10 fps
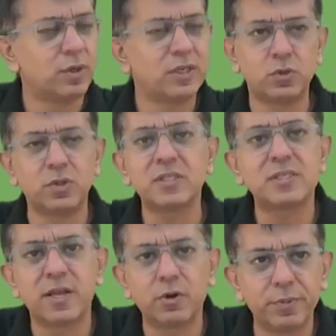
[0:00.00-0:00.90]
Okay, so
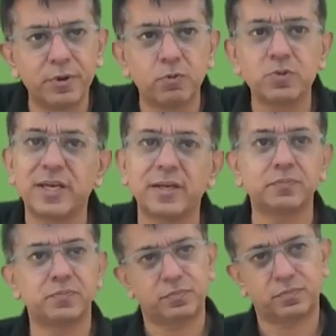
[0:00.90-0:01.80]
this cannot be true. Six,